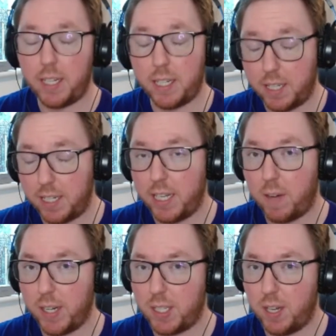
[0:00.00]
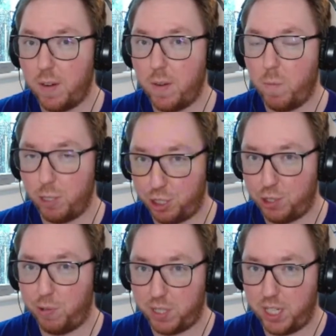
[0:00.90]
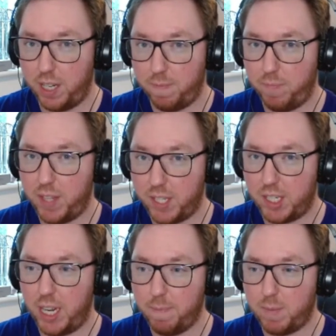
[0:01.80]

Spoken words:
DRS zone was shorter this year,